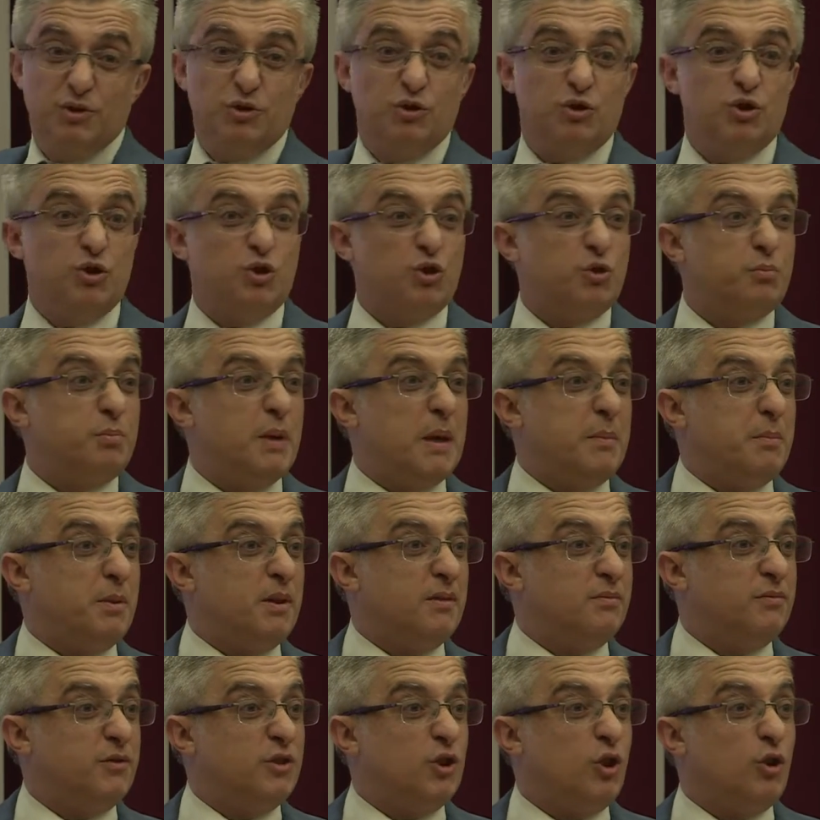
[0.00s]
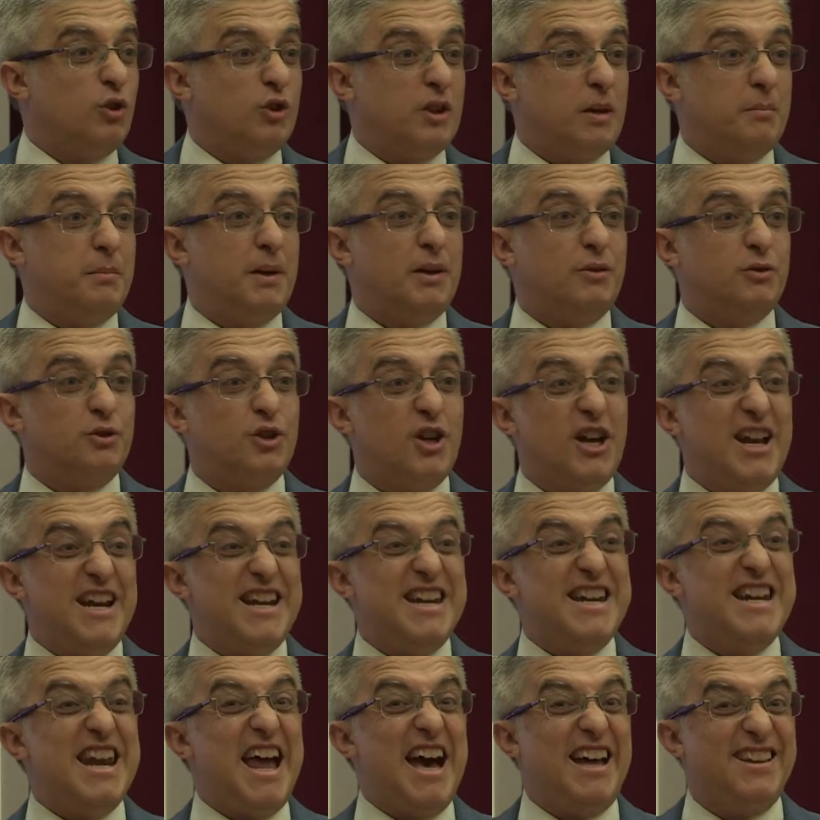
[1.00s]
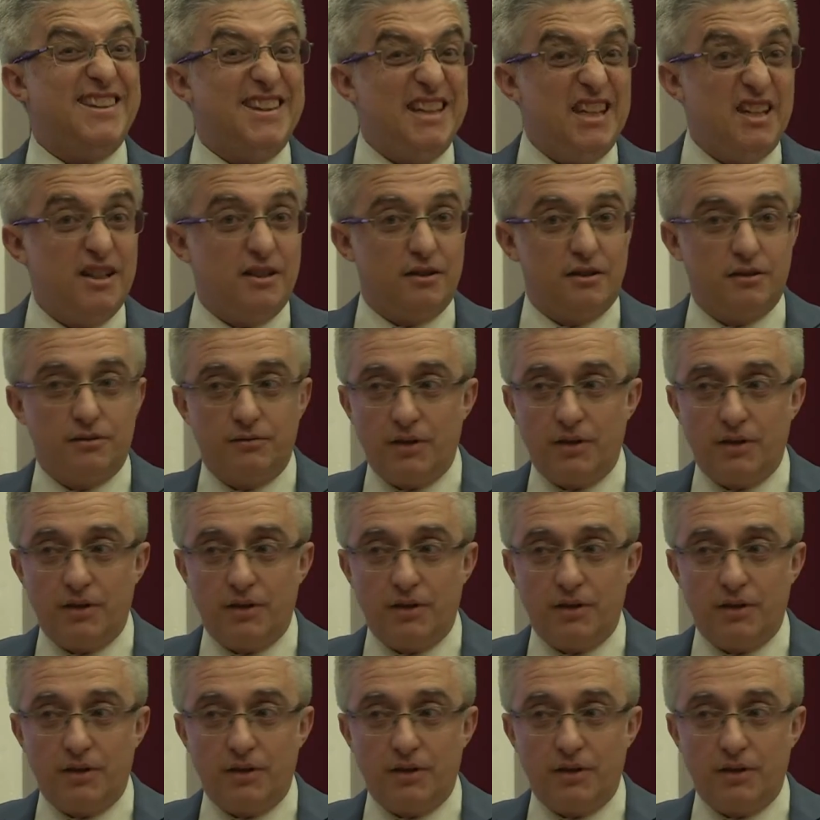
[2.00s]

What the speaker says: newspaper talk about nadir of